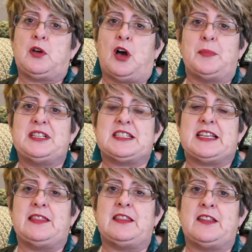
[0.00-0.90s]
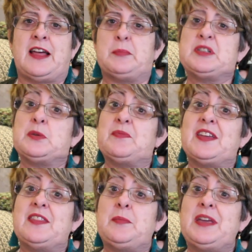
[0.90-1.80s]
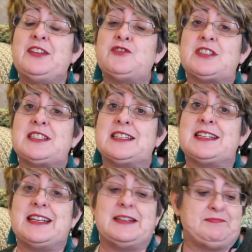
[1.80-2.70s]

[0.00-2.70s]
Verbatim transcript: commenting that that'd be something they'd be interested in.